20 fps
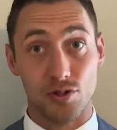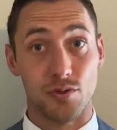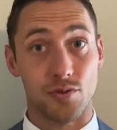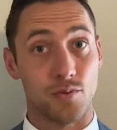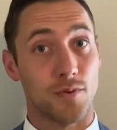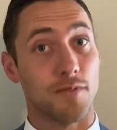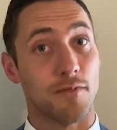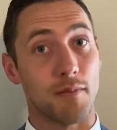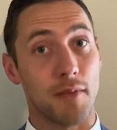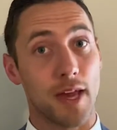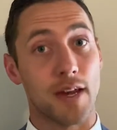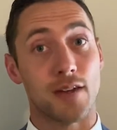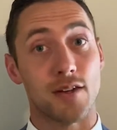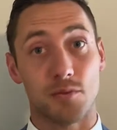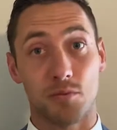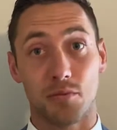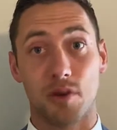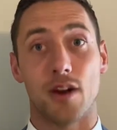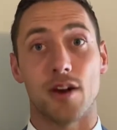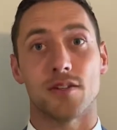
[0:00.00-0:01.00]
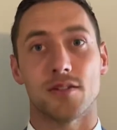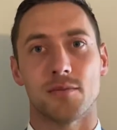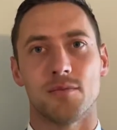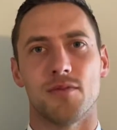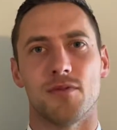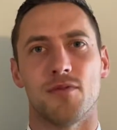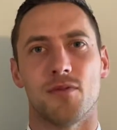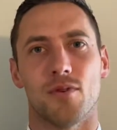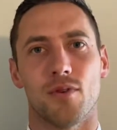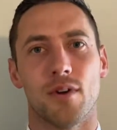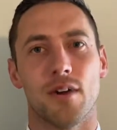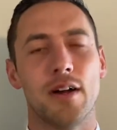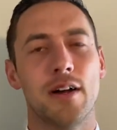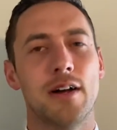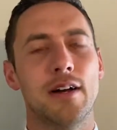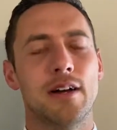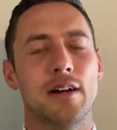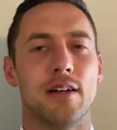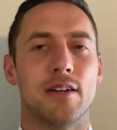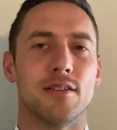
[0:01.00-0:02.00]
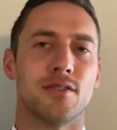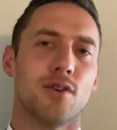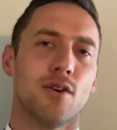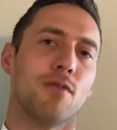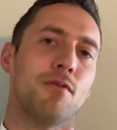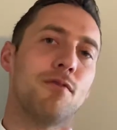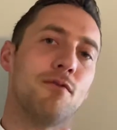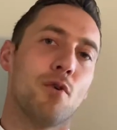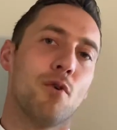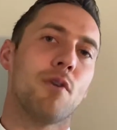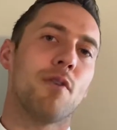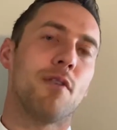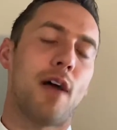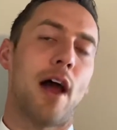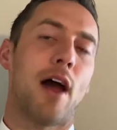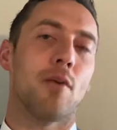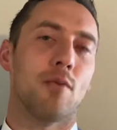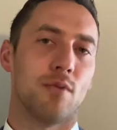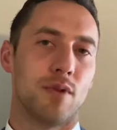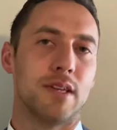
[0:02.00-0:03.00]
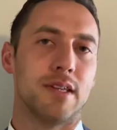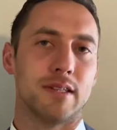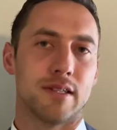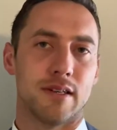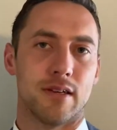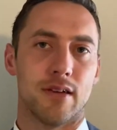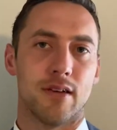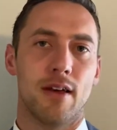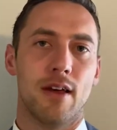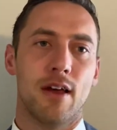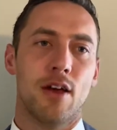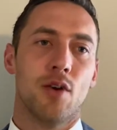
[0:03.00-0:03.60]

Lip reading: We've managed projects before. And so for that reason,